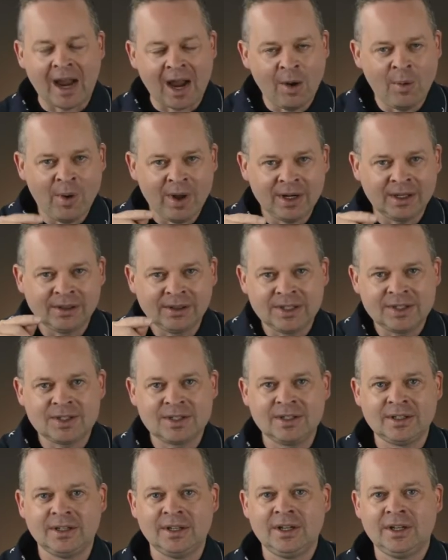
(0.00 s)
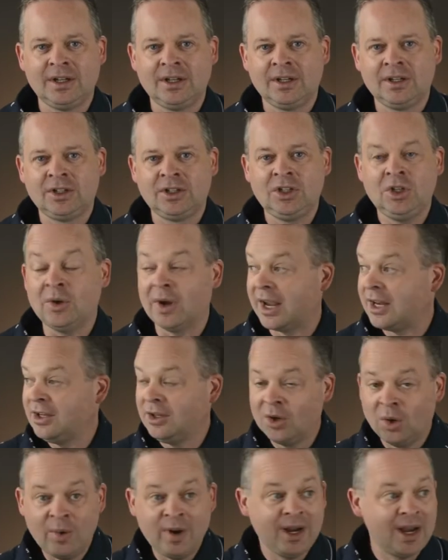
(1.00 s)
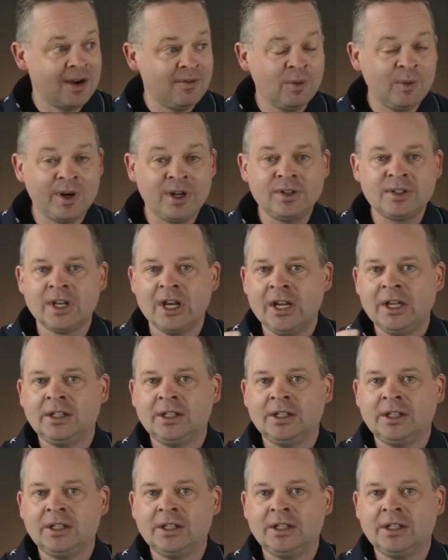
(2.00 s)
I want to listen to you. And you know what, everyone else?